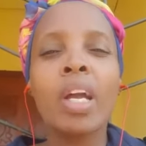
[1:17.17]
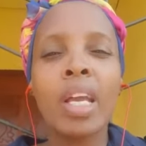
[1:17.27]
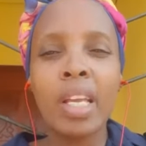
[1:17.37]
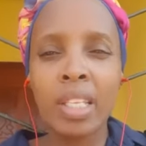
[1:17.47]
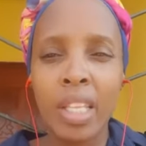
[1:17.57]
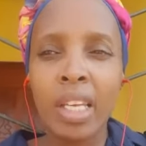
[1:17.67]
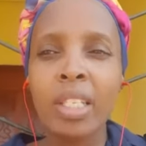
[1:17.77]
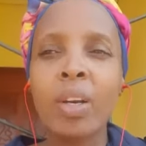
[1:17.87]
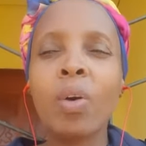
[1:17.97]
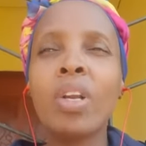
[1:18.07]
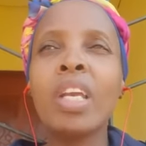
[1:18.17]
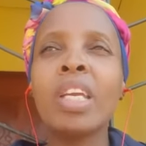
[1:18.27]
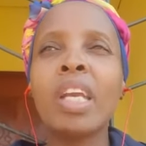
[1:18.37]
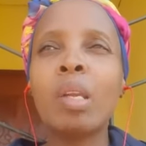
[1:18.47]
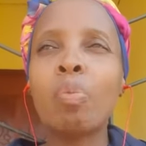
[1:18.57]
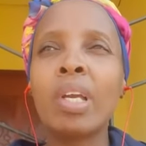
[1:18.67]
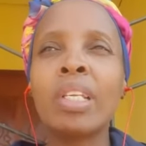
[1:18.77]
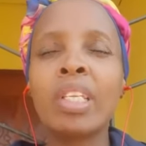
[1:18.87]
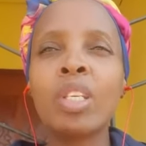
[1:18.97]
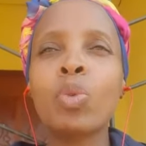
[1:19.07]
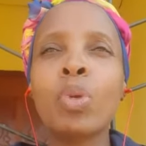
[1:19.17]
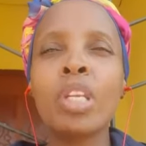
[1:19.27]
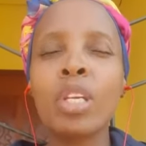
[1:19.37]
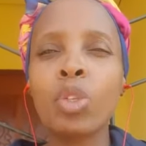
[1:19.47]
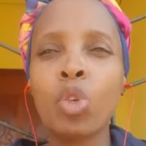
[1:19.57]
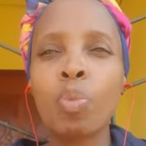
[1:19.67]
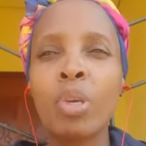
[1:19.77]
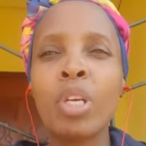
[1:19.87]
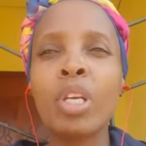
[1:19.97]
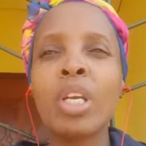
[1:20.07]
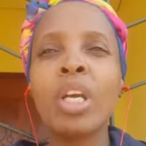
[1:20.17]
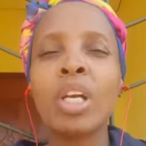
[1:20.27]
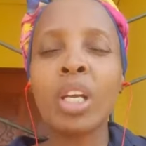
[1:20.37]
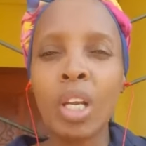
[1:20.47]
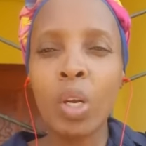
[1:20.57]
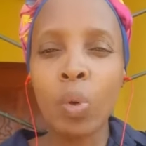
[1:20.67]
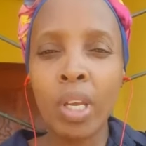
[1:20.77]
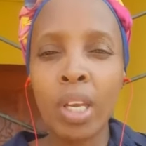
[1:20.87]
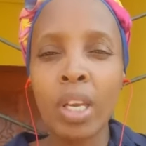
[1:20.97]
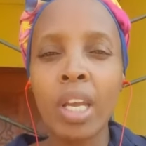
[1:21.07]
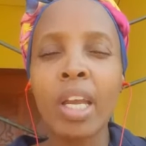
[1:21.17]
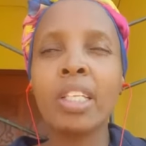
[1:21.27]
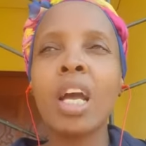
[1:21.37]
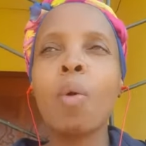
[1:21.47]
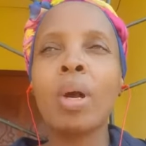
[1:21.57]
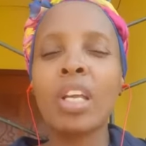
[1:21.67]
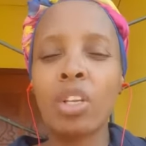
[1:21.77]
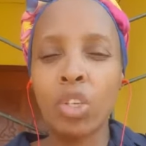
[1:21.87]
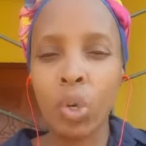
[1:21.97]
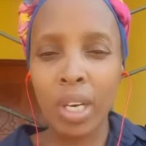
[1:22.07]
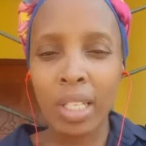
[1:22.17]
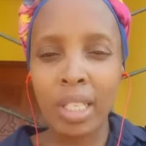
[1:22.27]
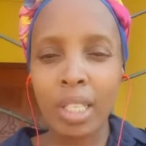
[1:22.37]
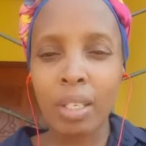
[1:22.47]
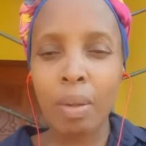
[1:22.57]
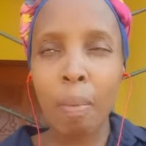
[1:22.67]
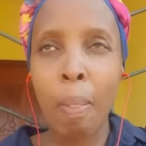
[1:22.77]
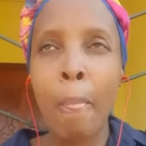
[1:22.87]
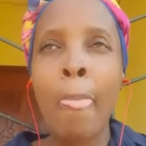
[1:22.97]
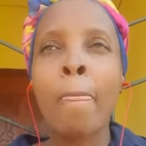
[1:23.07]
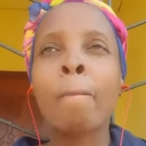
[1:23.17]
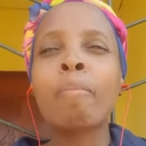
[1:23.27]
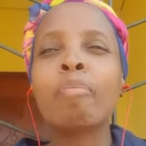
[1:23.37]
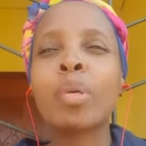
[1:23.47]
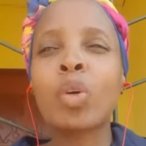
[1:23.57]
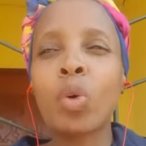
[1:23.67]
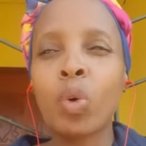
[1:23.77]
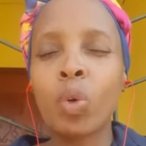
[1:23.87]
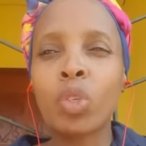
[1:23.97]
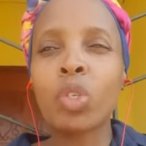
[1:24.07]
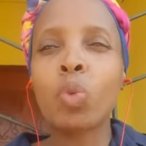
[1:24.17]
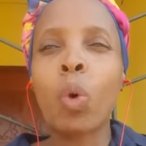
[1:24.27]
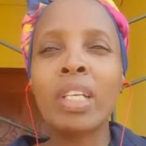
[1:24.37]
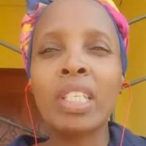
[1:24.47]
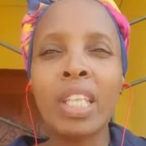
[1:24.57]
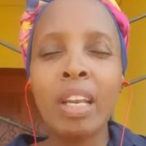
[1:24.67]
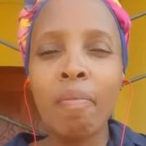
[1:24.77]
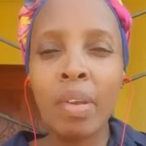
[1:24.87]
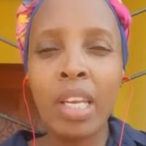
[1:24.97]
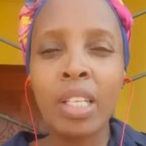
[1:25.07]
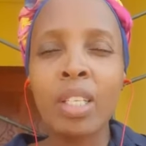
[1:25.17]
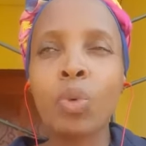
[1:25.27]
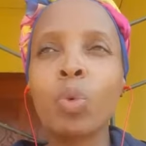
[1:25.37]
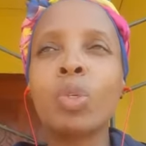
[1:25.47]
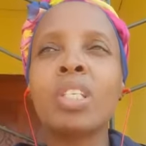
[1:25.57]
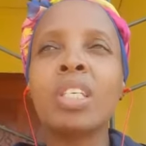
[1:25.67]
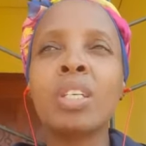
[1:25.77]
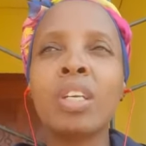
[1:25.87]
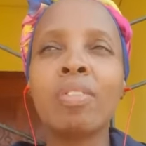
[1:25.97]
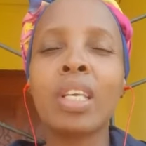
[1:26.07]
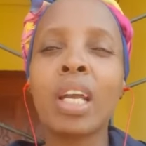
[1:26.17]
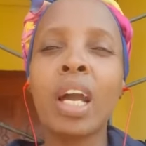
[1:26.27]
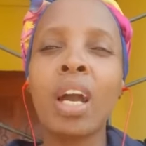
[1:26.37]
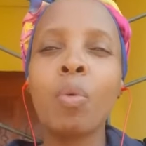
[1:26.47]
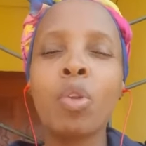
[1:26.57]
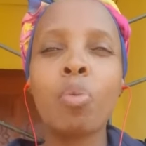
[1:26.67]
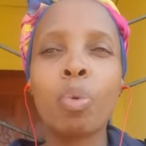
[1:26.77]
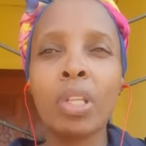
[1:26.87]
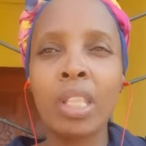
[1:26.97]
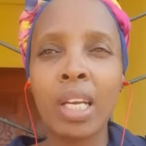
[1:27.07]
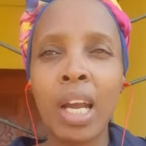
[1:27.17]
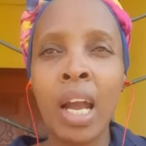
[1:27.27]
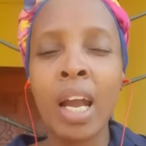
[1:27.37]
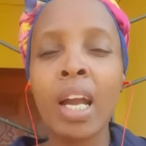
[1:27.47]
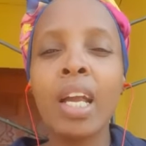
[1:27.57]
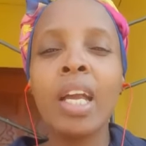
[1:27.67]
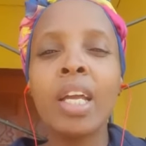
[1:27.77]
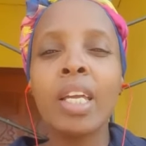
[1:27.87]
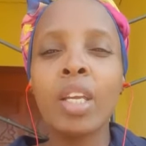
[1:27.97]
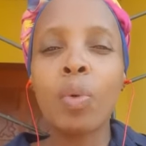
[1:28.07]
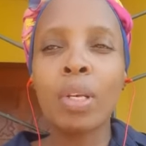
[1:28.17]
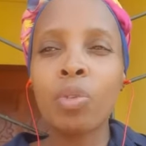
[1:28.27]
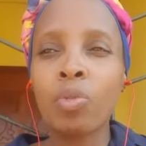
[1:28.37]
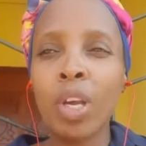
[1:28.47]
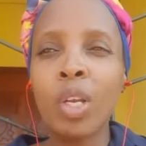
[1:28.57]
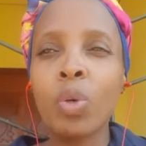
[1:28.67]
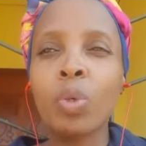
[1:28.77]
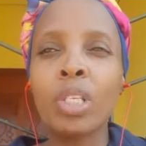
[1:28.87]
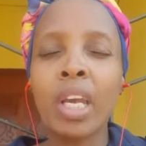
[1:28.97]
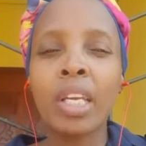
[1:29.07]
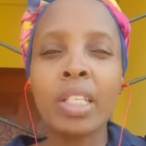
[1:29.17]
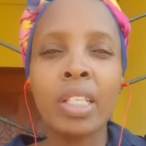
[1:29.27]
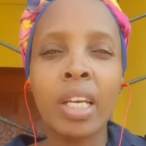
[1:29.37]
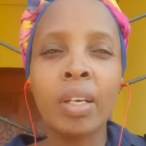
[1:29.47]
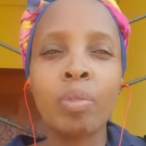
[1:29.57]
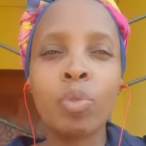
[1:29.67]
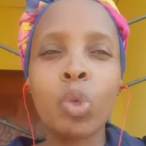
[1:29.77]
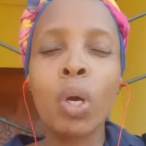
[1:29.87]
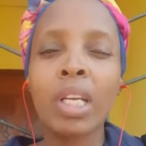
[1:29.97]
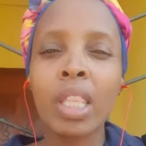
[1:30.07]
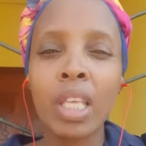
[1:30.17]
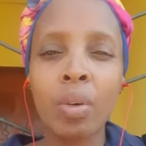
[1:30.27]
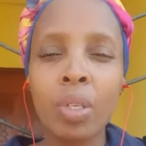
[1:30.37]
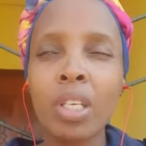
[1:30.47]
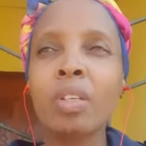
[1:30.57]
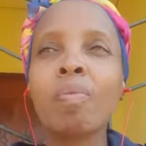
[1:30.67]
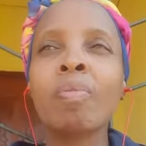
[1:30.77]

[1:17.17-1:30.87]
is that on a yearly basis, we need to be relooking at our insurance. Because what then means which if the car, when you bought the car, it was valued at 200,000.